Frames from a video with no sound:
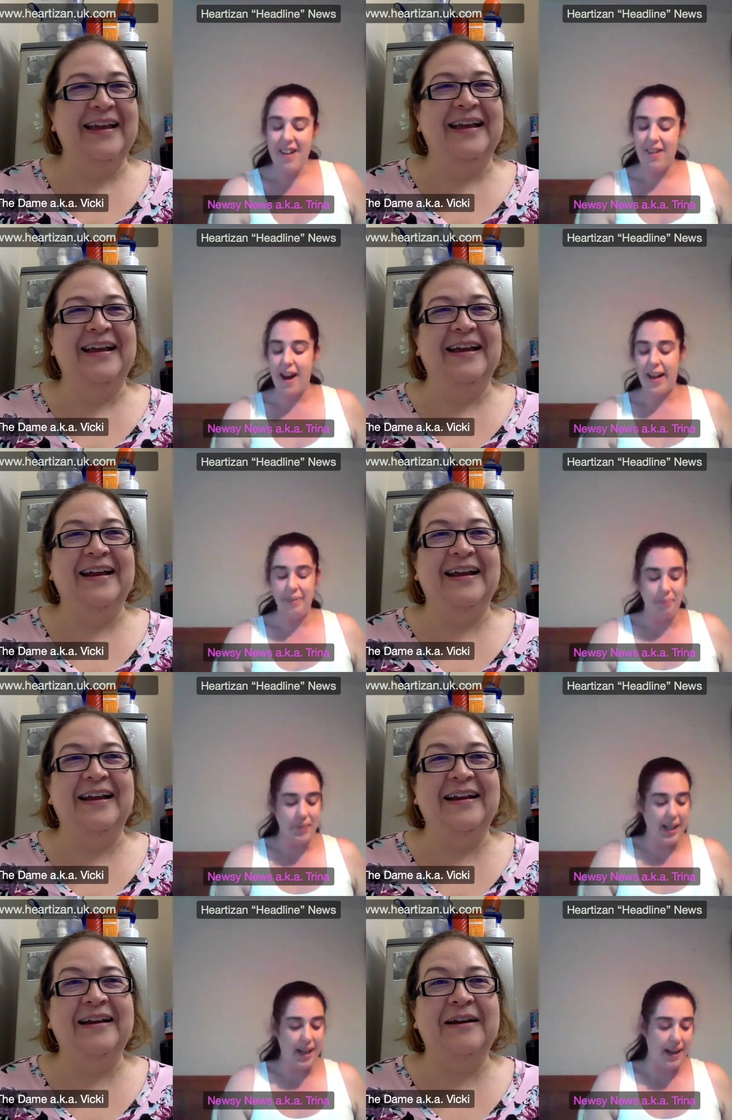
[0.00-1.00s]
Speaker 1: right,
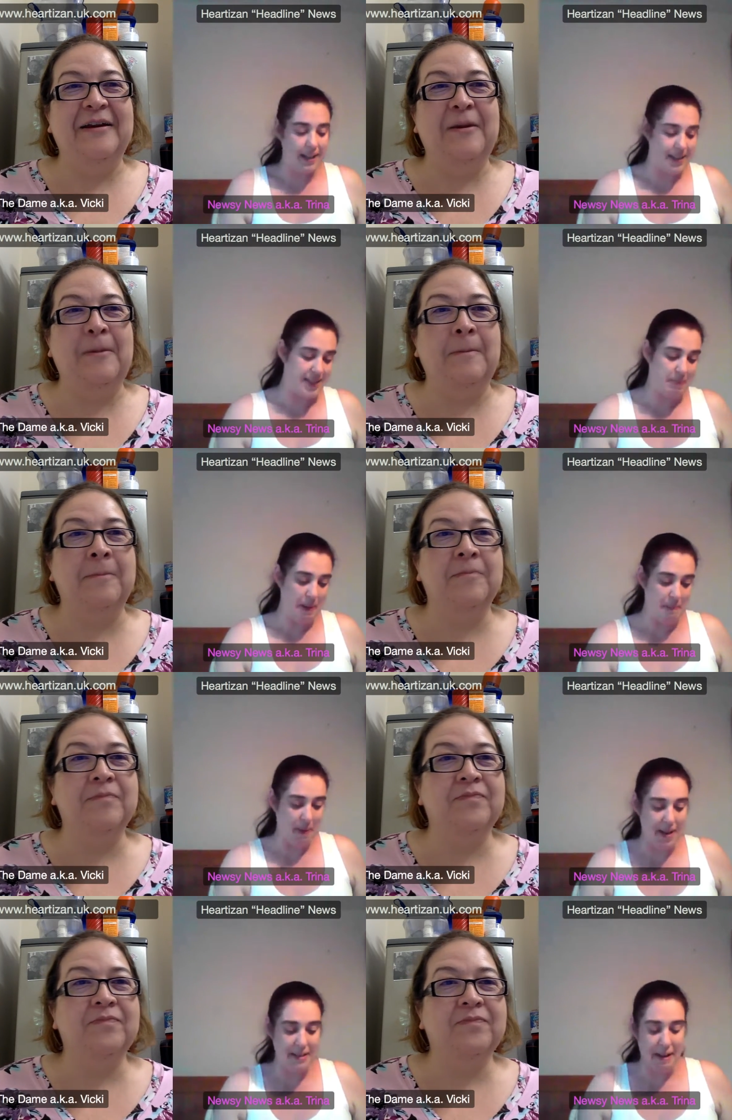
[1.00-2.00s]
last but
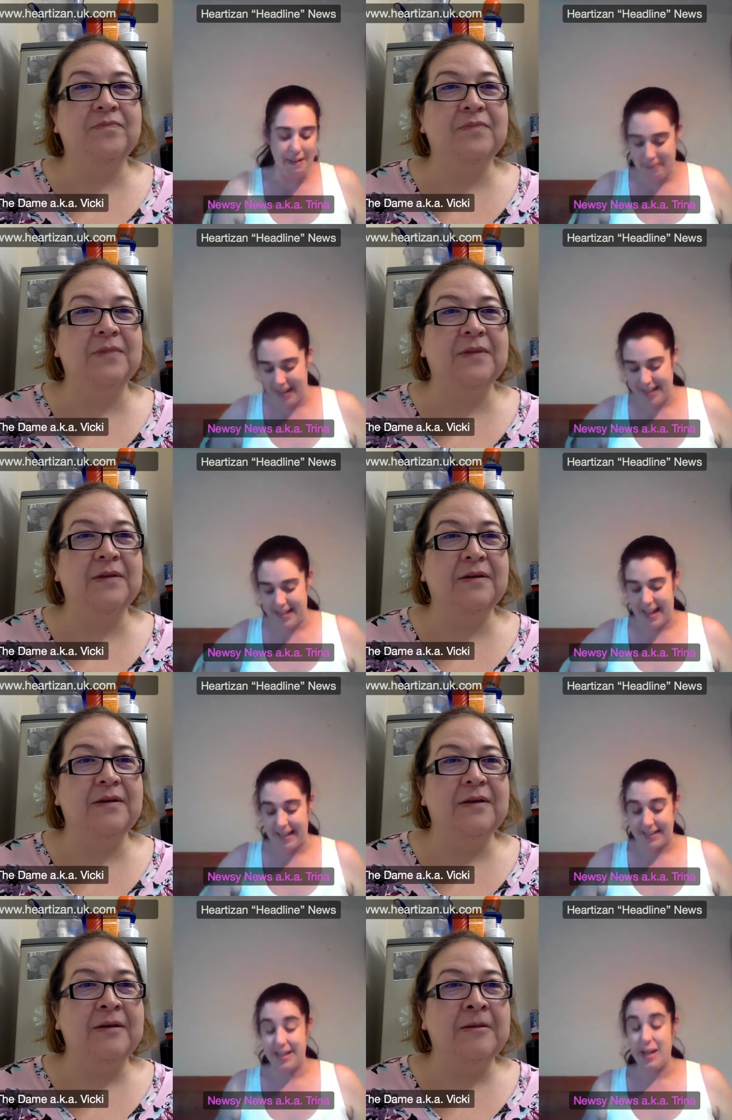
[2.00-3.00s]
by no means
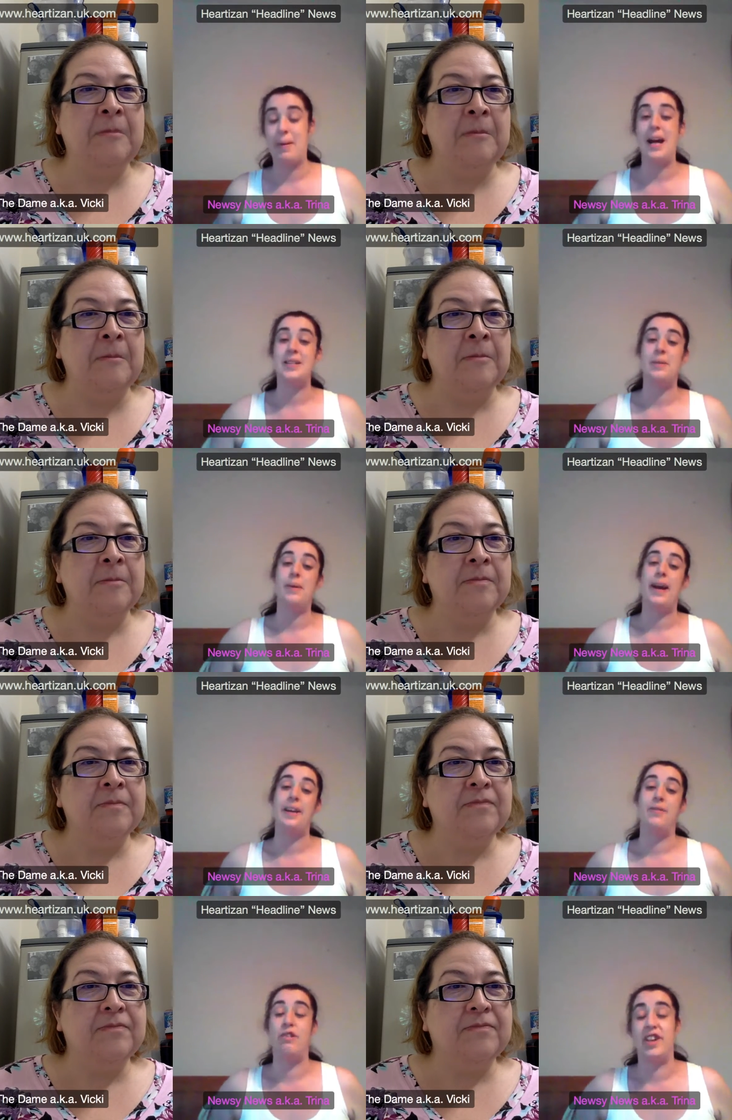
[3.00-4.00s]
least, and I'm glad I
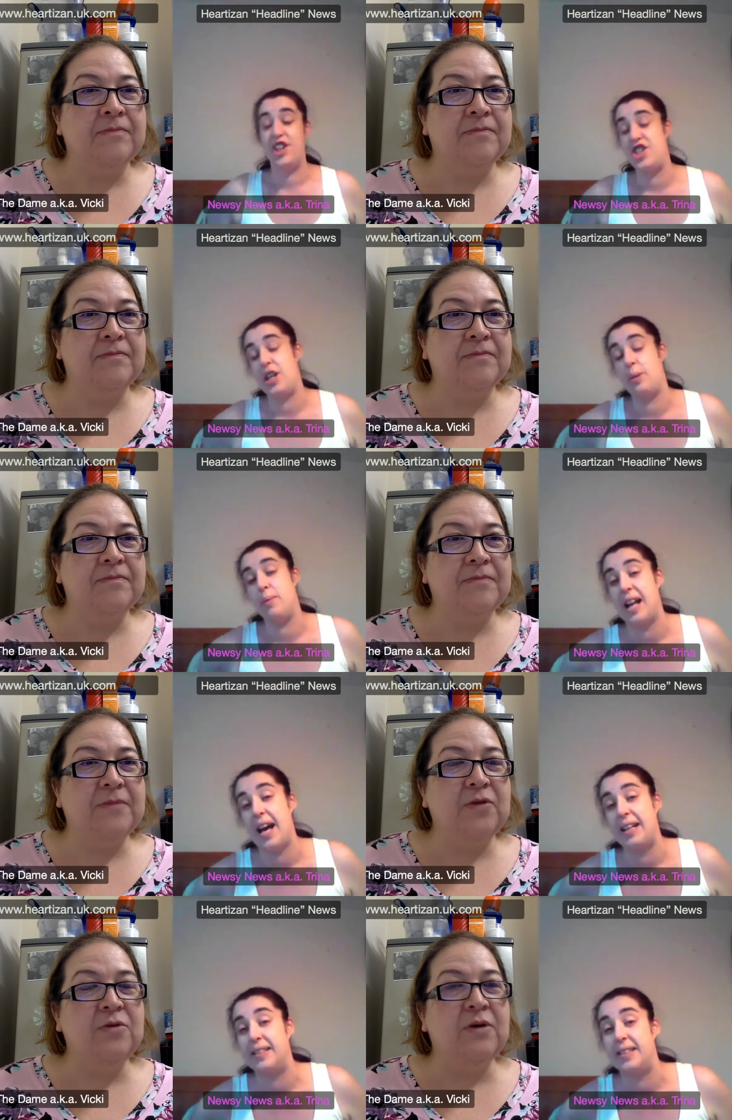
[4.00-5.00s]
waited for her because she was
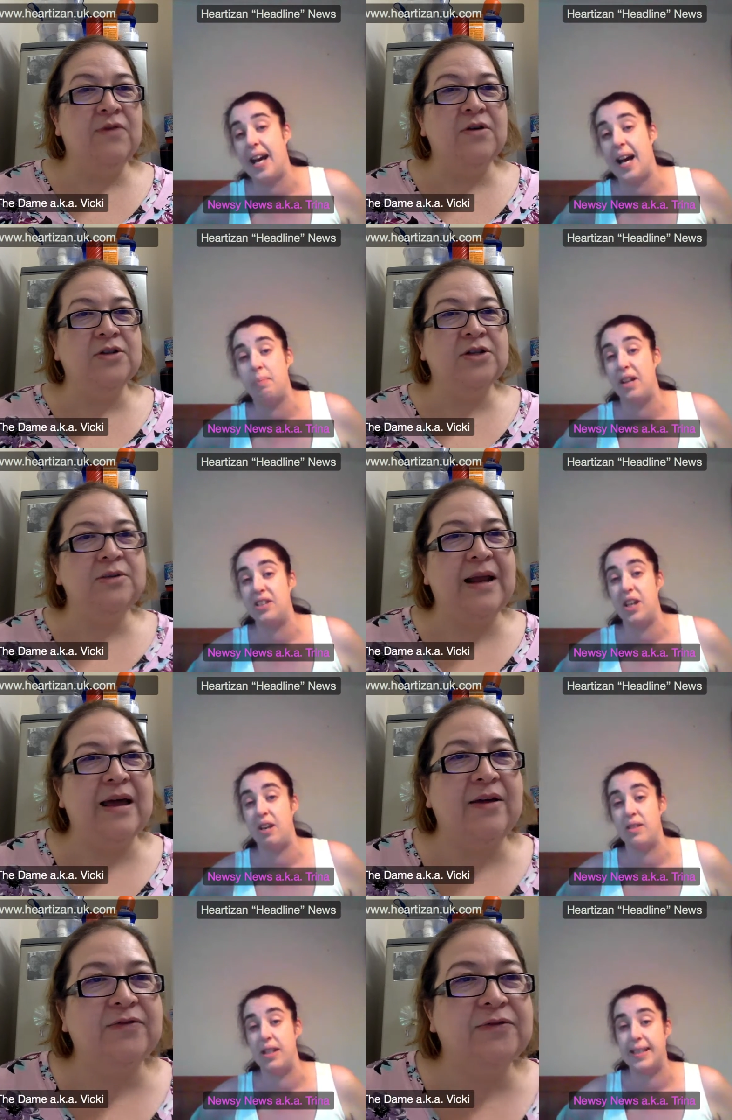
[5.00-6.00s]
like, "Oh, I've got
Speaker 2: two
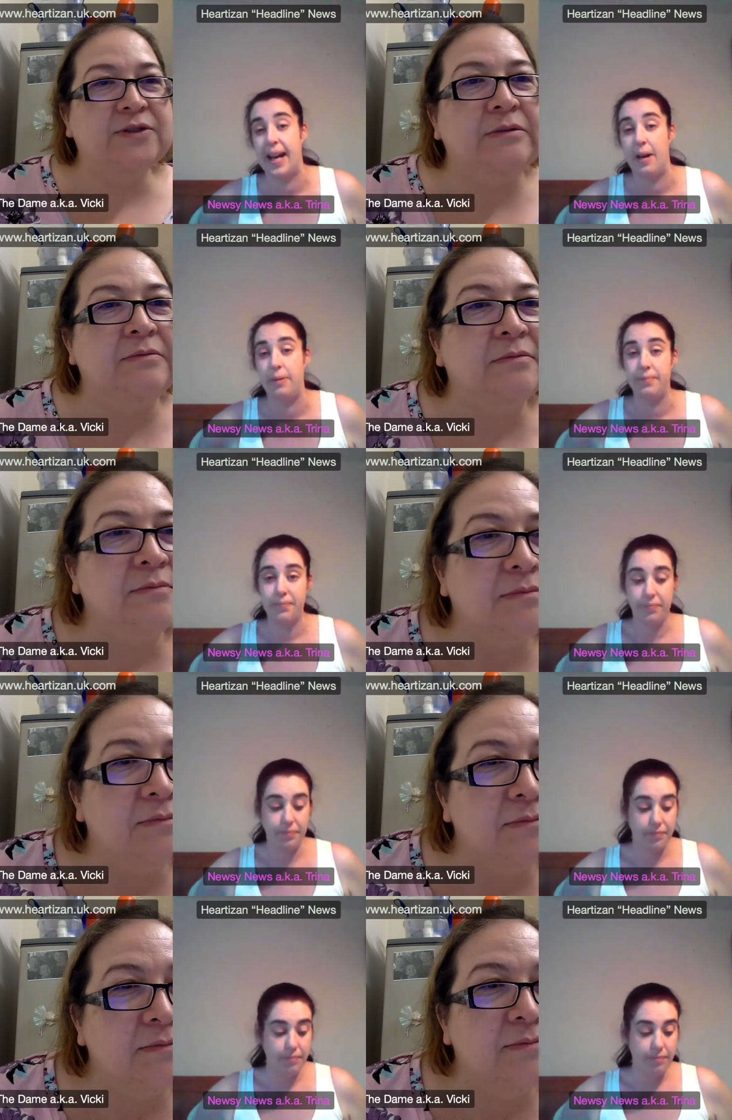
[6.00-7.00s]
left."
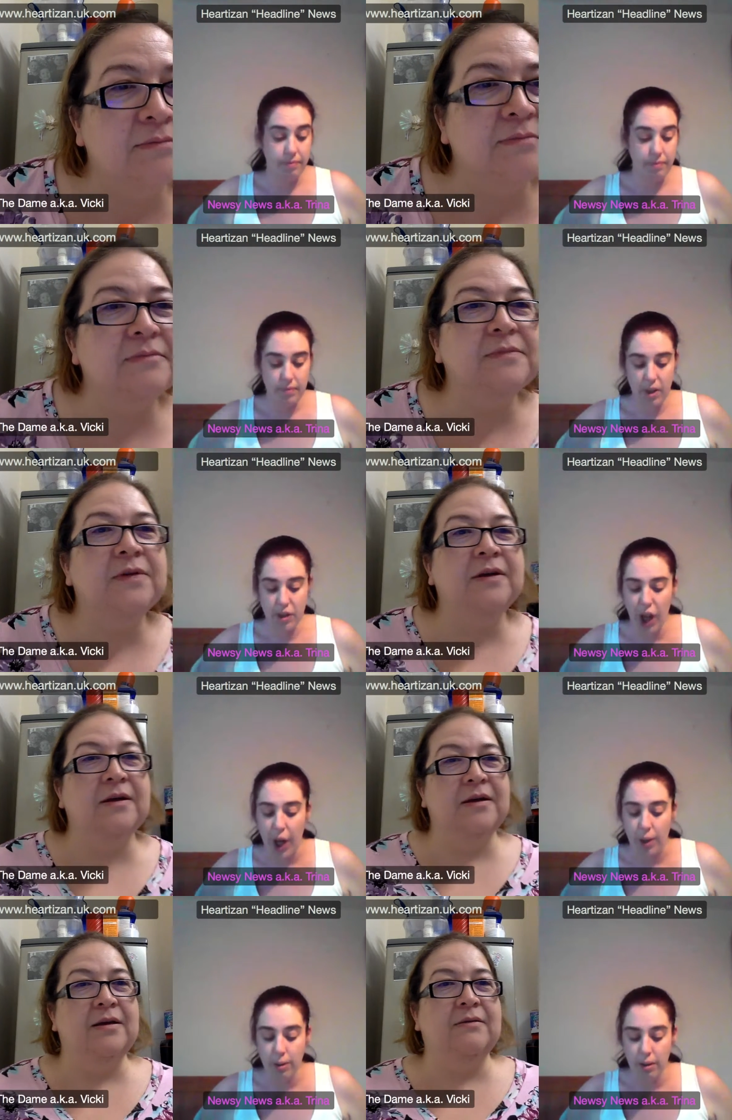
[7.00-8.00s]

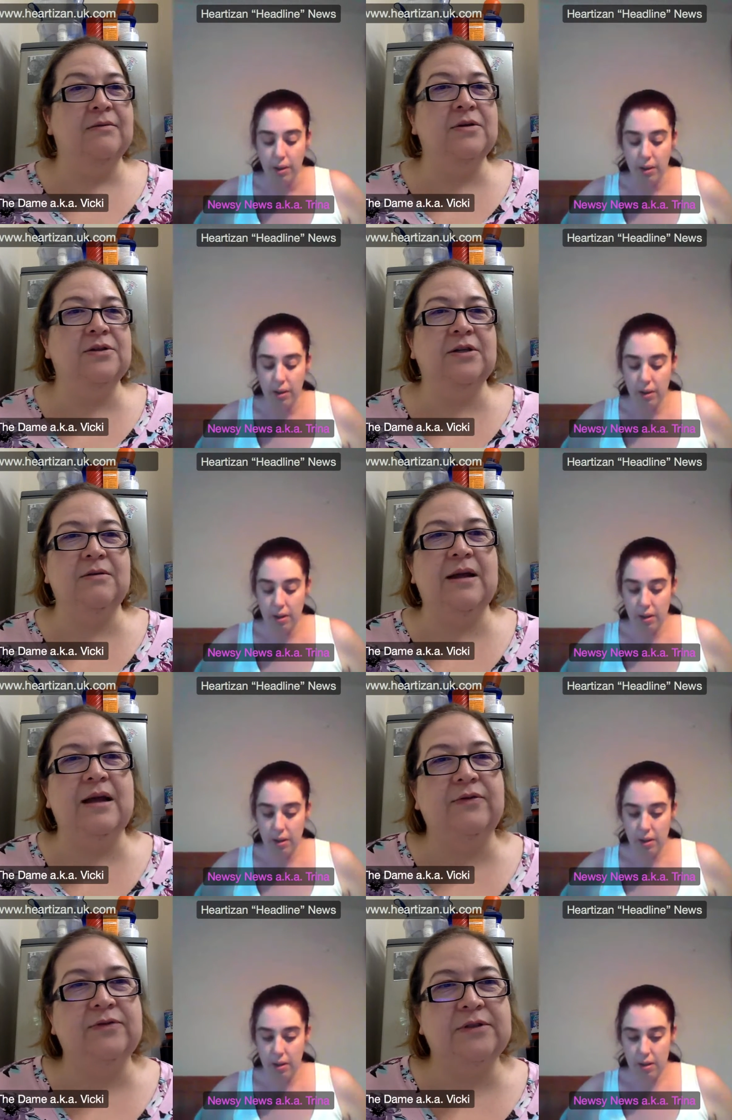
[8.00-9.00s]
Two. I've got two
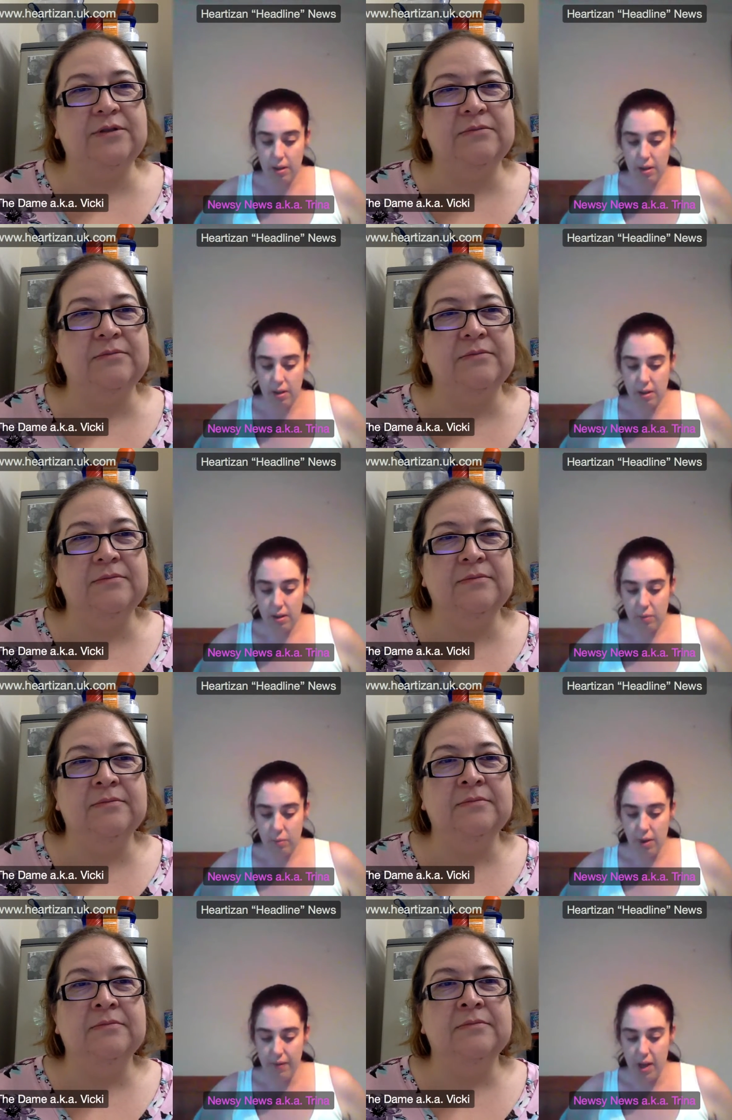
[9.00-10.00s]
left.
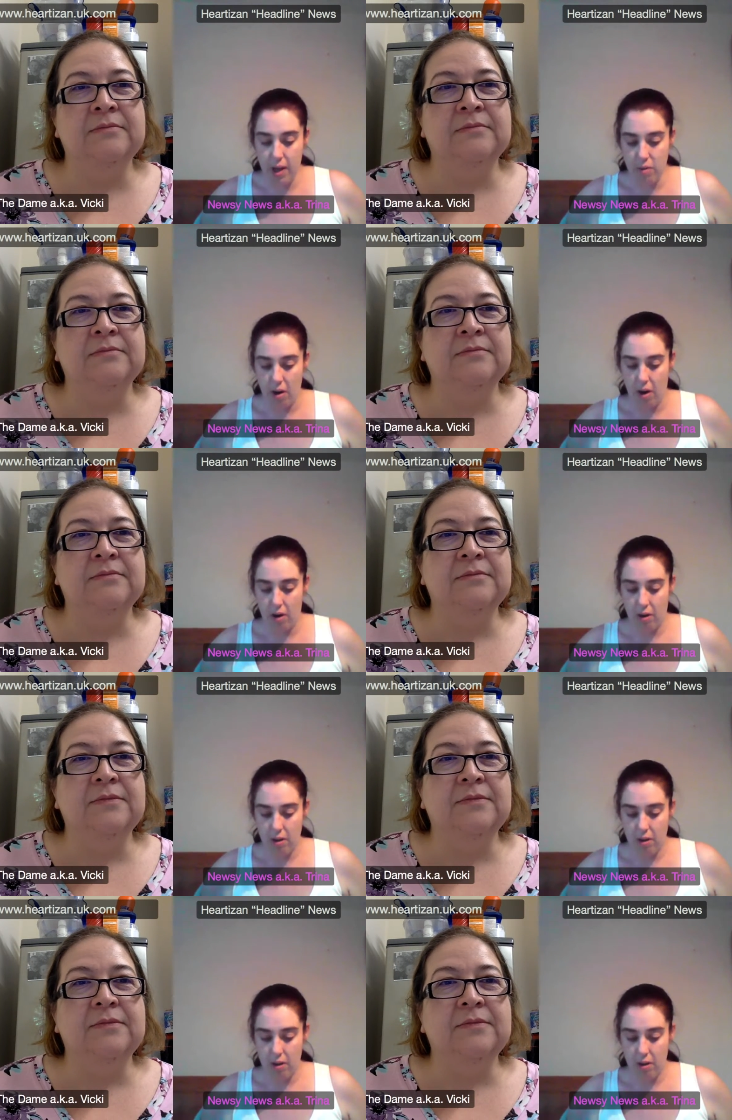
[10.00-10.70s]
Speaker 1: What have you got?